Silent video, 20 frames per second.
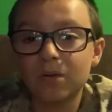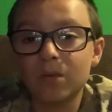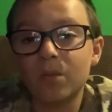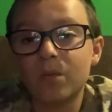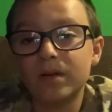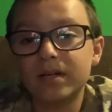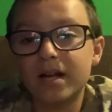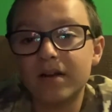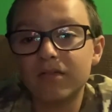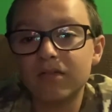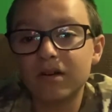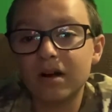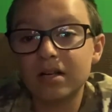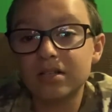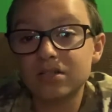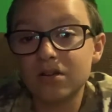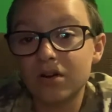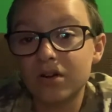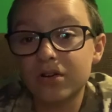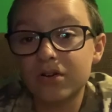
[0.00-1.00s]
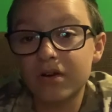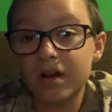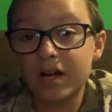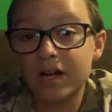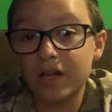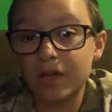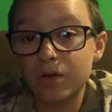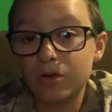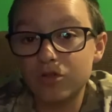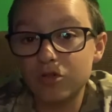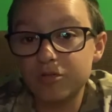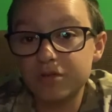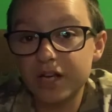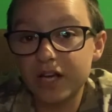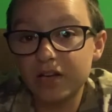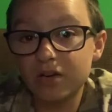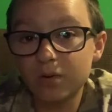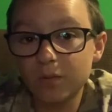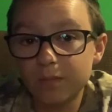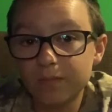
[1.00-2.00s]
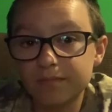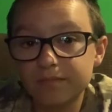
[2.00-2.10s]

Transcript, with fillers: whenever I started creating a YouTube channel?